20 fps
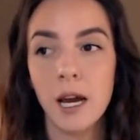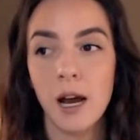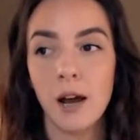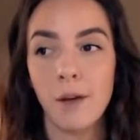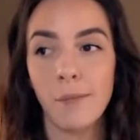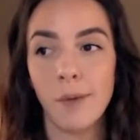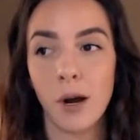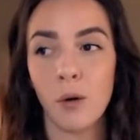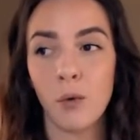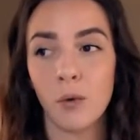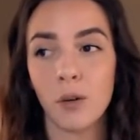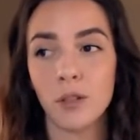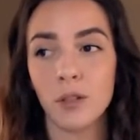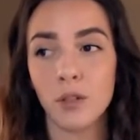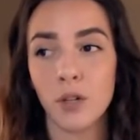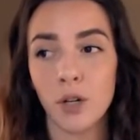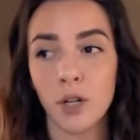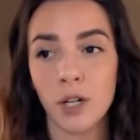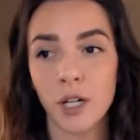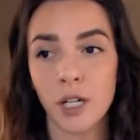about what's
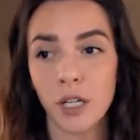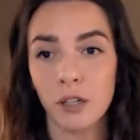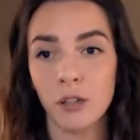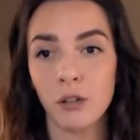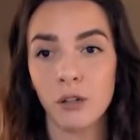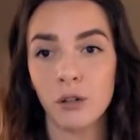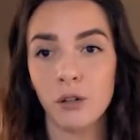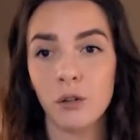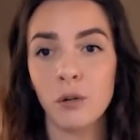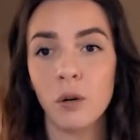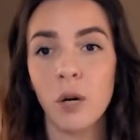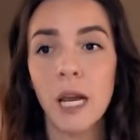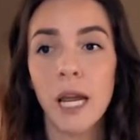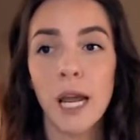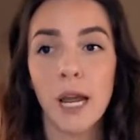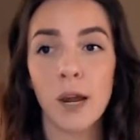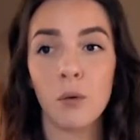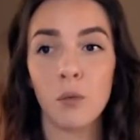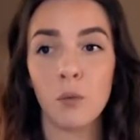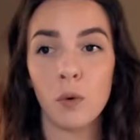hurting you
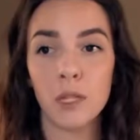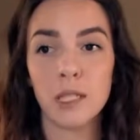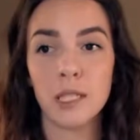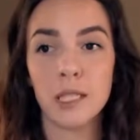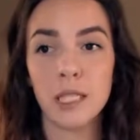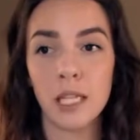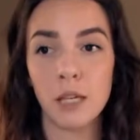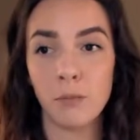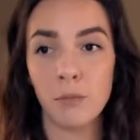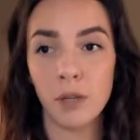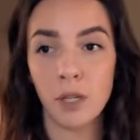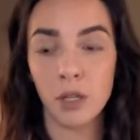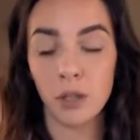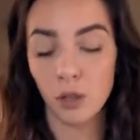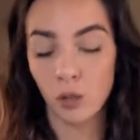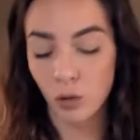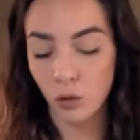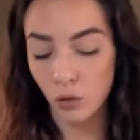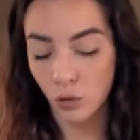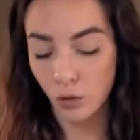and what's keeping
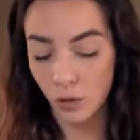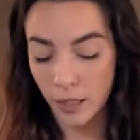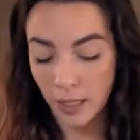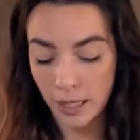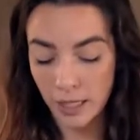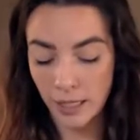you